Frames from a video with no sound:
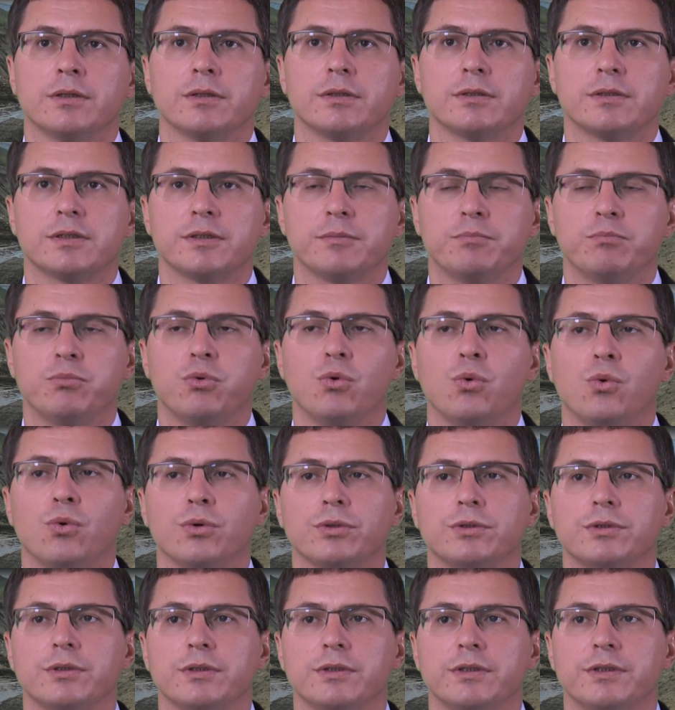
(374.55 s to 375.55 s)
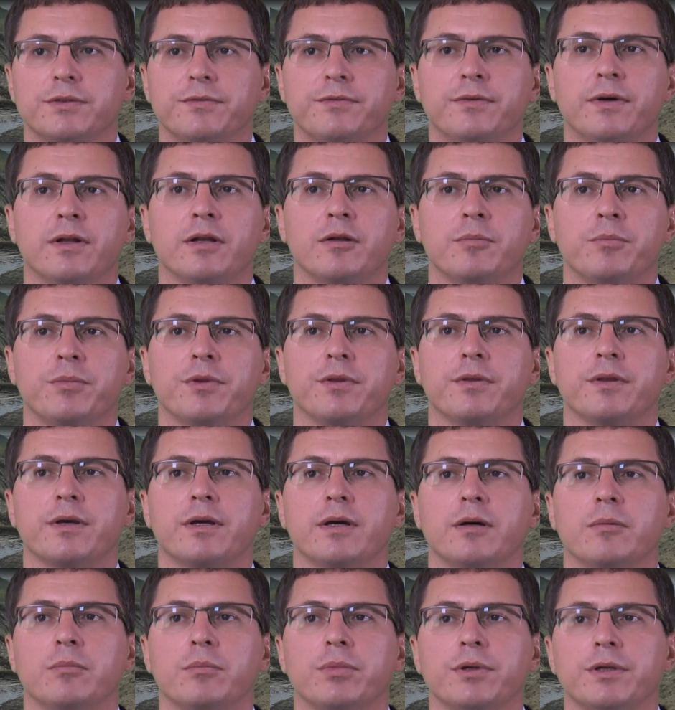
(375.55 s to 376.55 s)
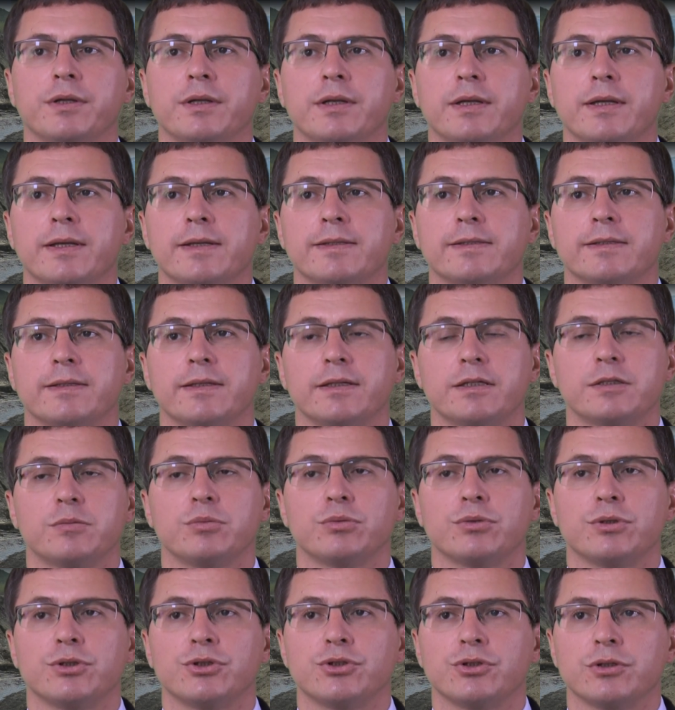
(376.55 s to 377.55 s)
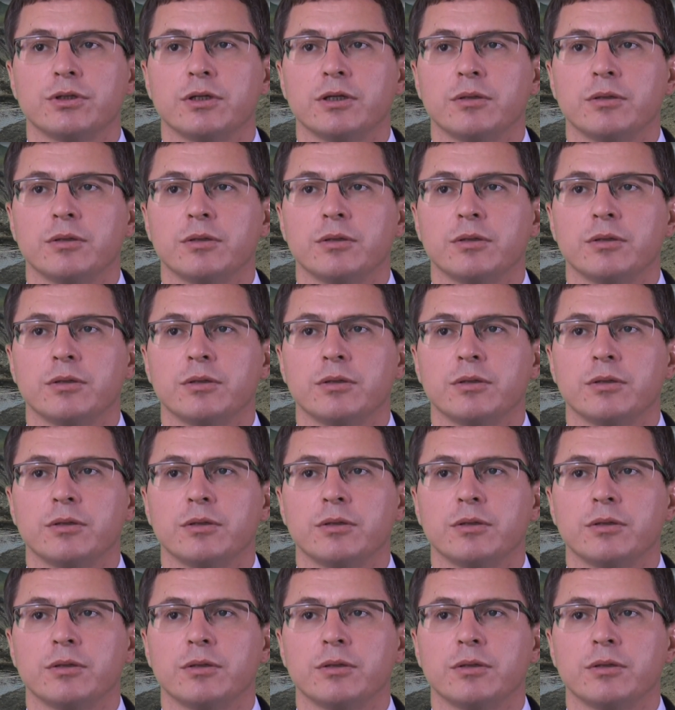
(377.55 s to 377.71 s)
support developing the company as an exploration